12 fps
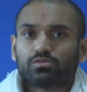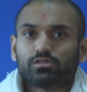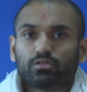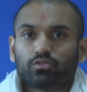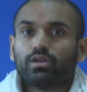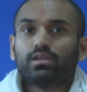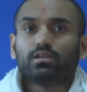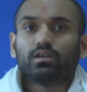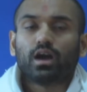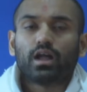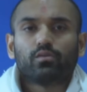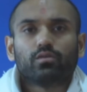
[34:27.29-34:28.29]
the great
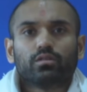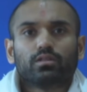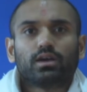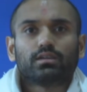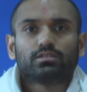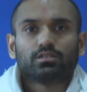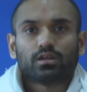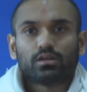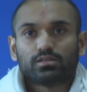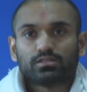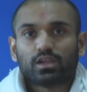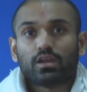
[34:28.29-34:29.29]
God-realized
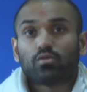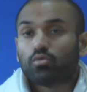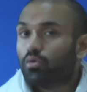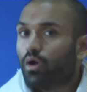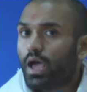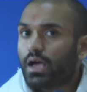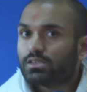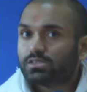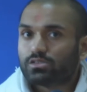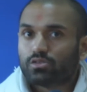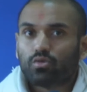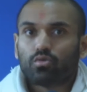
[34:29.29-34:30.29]
saint who has
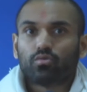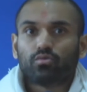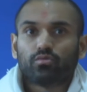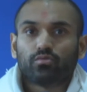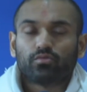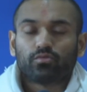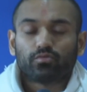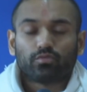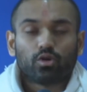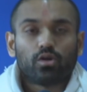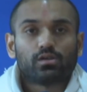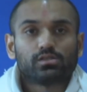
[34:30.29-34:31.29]
no
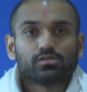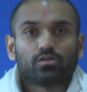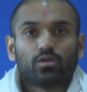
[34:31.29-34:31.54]
flaws,